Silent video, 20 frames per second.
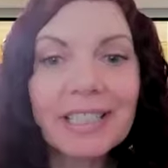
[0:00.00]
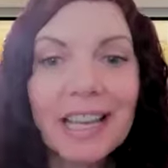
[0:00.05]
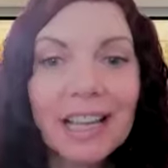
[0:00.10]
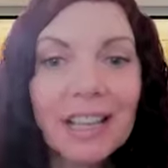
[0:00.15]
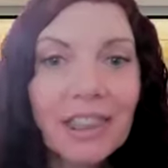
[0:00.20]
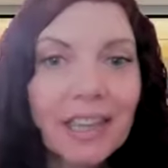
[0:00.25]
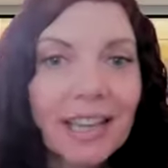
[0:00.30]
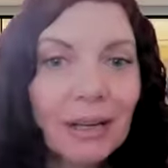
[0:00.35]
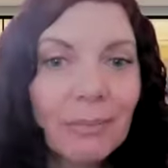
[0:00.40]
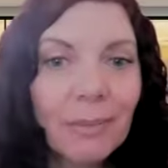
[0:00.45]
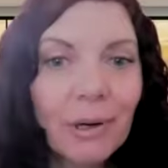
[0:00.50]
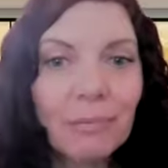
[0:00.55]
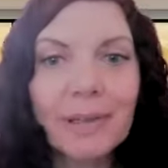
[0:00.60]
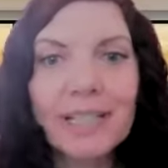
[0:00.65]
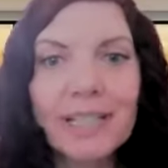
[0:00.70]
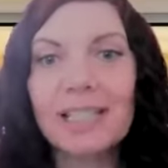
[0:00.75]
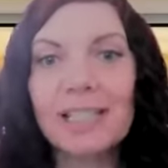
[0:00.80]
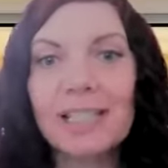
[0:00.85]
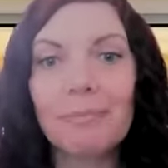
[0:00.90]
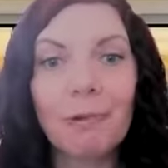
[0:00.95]
What did I think about
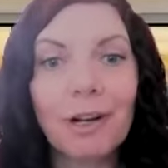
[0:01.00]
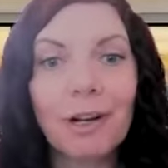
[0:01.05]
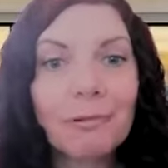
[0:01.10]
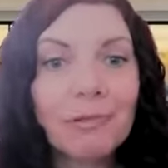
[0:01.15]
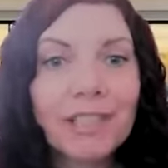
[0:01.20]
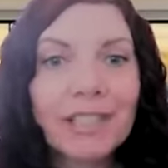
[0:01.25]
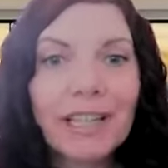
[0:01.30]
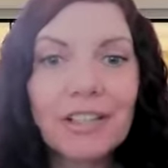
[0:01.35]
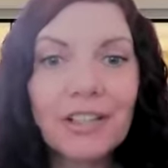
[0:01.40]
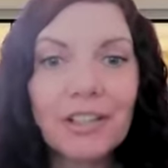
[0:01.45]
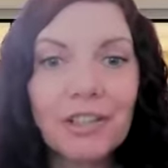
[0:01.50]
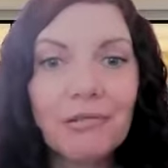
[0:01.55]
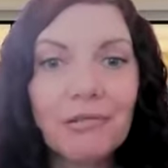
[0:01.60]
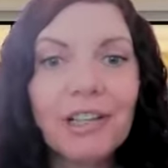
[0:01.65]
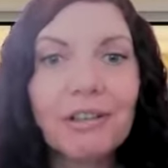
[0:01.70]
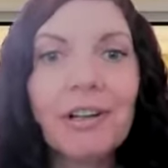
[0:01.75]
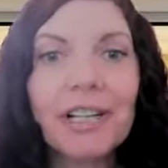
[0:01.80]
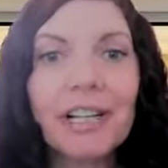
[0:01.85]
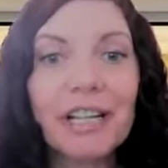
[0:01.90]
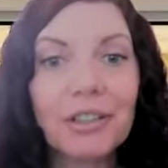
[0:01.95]
my sleep? What was I
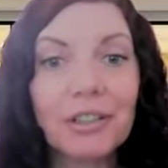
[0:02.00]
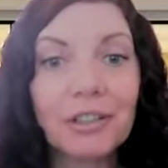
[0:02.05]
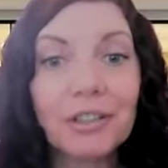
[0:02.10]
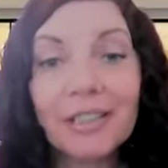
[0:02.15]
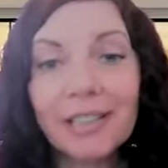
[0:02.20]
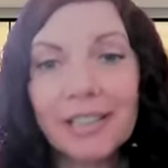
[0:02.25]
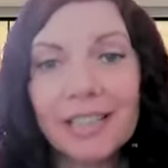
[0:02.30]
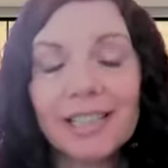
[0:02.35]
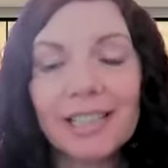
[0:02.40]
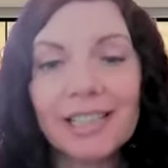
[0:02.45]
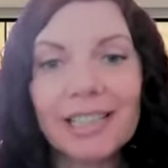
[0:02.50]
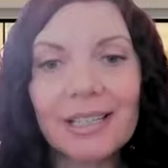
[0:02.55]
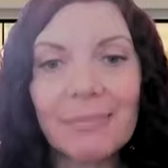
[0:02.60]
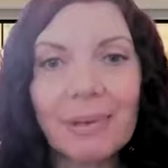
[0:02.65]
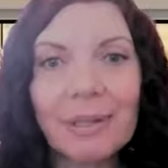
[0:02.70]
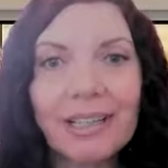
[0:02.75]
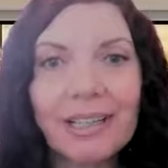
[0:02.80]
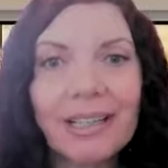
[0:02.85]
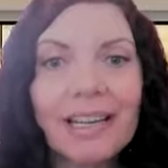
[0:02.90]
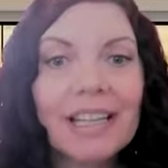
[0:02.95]
doing when I couldn't sleep?
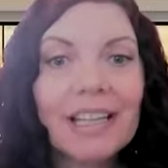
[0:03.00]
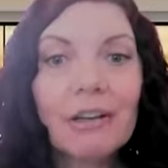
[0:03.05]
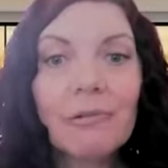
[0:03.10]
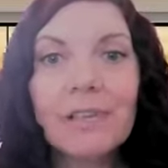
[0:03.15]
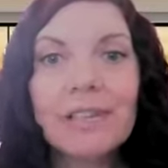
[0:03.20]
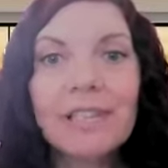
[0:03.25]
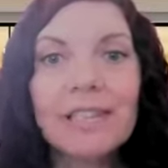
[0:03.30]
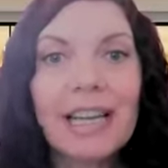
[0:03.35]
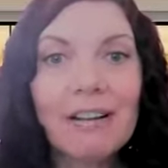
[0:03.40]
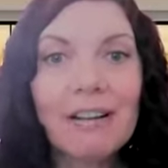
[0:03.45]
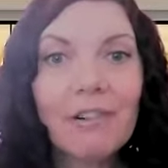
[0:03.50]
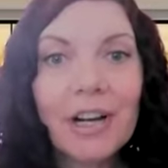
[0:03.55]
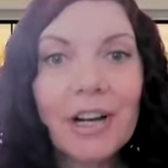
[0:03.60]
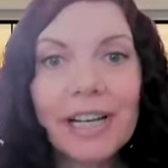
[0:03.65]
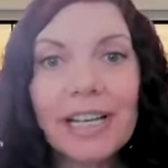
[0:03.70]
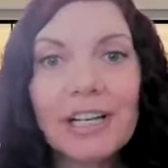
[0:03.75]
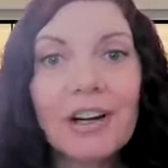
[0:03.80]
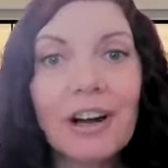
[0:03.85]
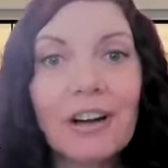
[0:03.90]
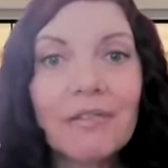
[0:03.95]
There was never any
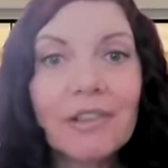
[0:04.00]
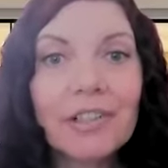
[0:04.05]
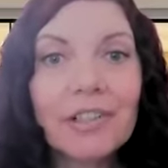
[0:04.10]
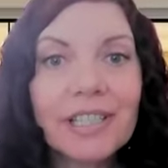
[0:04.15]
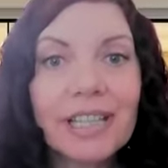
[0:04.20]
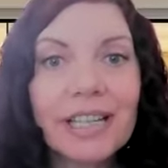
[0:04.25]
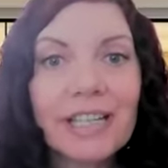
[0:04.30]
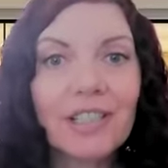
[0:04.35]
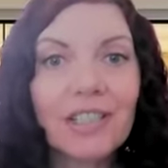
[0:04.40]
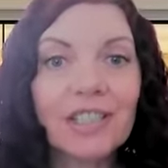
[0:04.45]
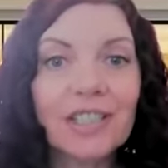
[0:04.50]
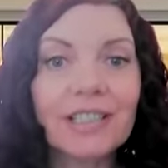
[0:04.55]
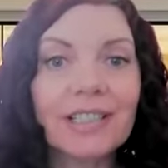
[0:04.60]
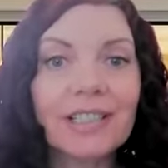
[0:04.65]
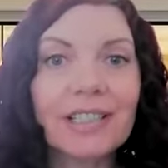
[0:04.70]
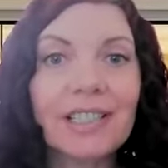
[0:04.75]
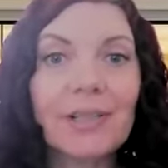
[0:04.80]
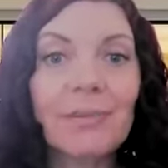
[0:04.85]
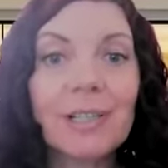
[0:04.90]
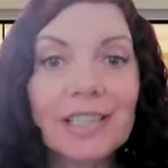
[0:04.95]
conversation
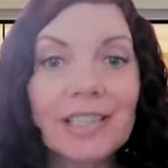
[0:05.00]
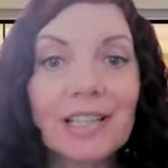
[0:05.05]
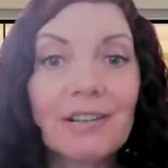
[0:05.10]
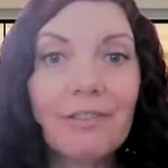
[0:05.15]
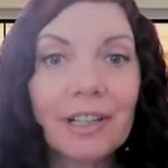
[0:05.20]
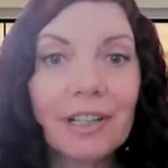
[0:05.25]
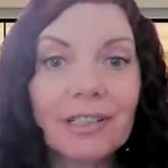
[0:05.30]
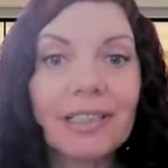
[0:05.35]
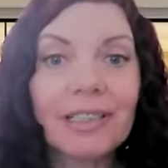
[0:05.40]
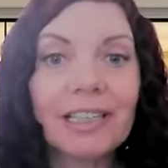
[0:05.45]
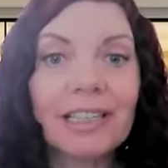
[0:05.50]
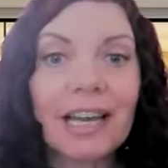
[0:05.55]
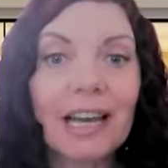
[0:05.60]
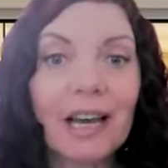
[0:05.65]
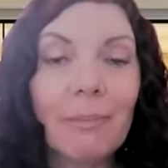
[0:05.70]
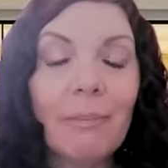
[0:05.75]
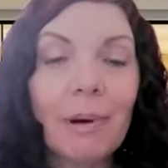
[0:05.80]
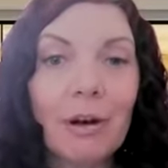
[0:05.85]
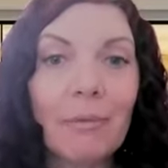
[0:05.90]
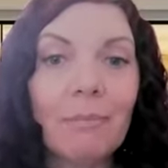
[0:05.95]
specifically
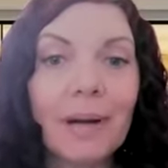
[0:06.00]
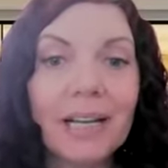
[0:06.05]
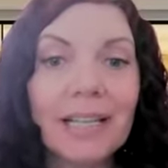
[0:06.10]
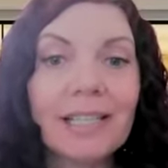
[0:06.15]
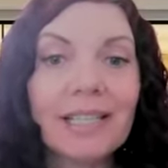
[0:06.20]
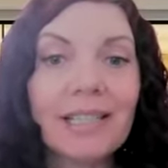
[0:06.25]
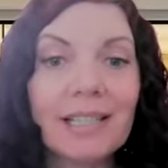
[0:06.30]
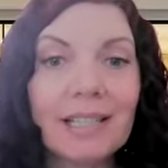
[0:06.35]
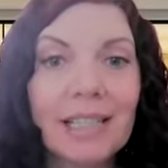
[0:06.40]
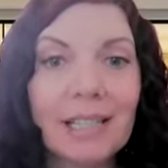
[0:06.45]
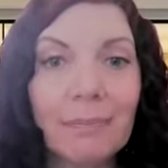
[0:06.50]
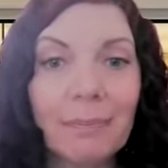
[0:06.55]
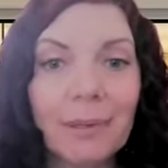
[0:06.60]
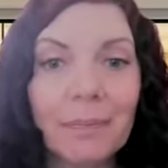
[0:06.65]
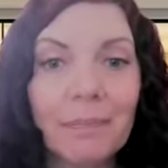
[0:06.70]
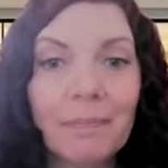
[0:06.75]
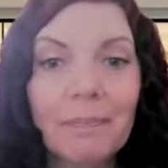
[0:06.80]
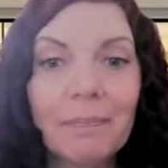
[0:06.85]
about my sleep.